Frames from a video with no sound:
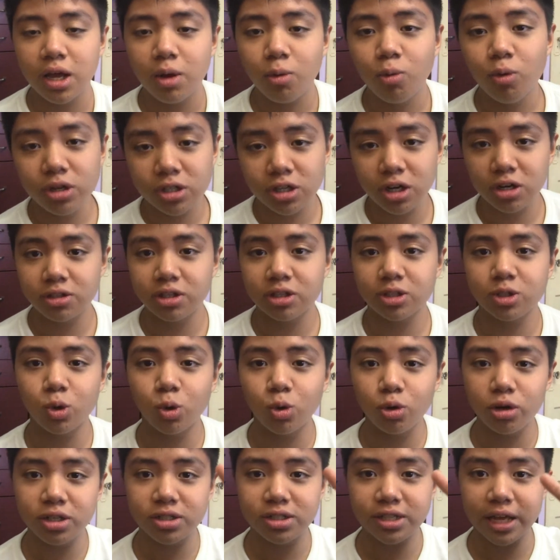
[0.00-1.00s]
which are the
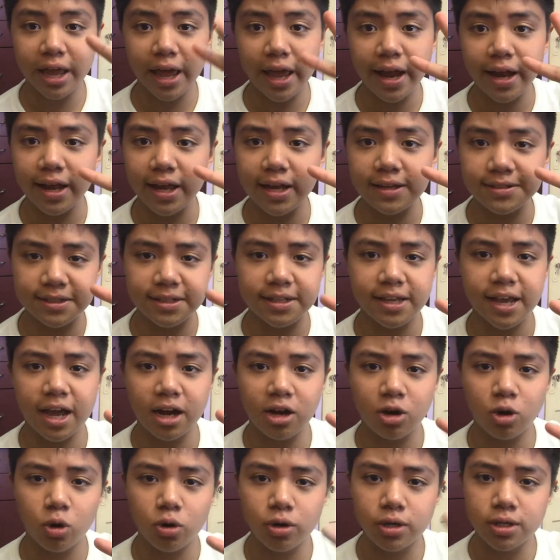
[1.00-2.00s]
tortoise and insect
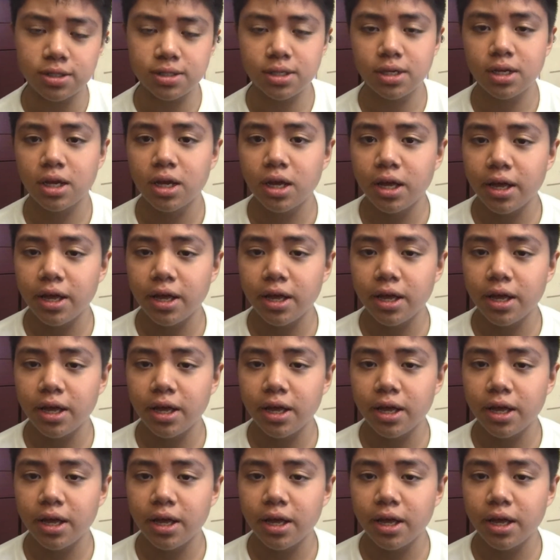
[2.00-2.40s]
categories.